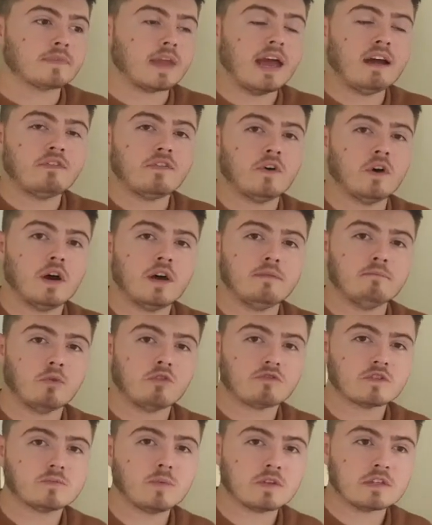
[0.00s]
effort and
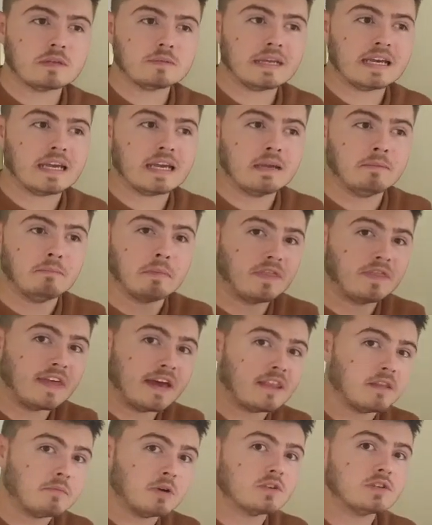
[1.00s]
more responsibility, but
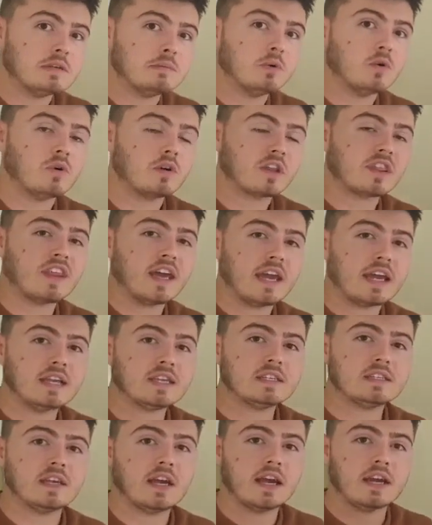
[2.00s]
they're the most important
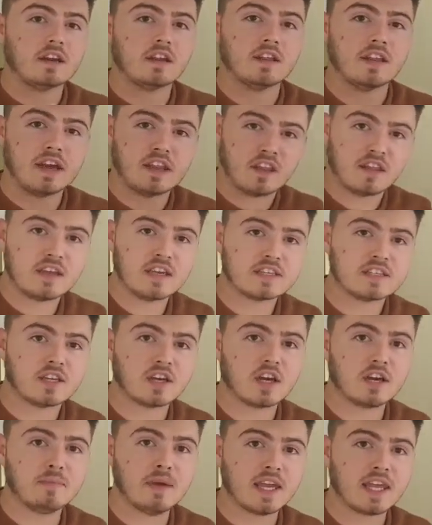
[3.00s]
things and they're the things that are
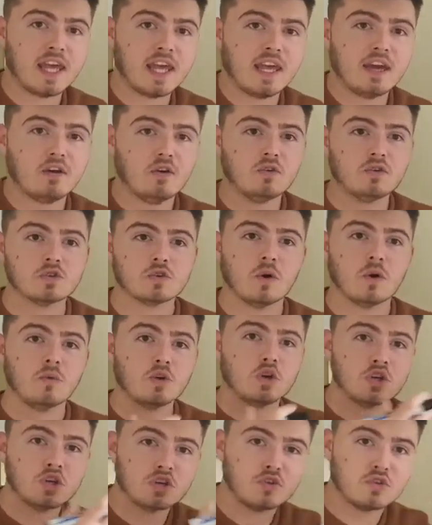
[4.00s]
gonna make you heal. So I
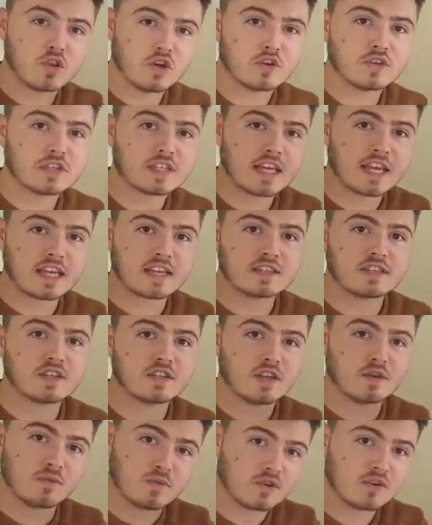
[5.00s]
want you to do those things
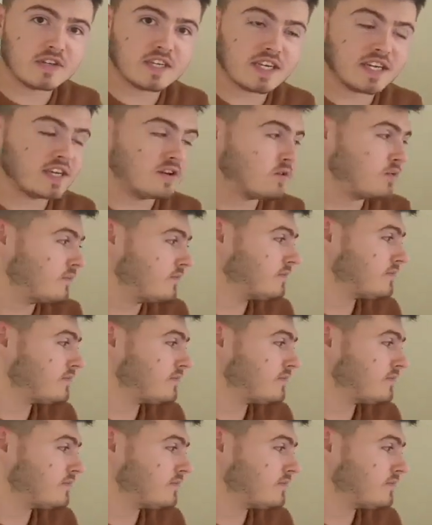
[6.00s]
because I want you to heal.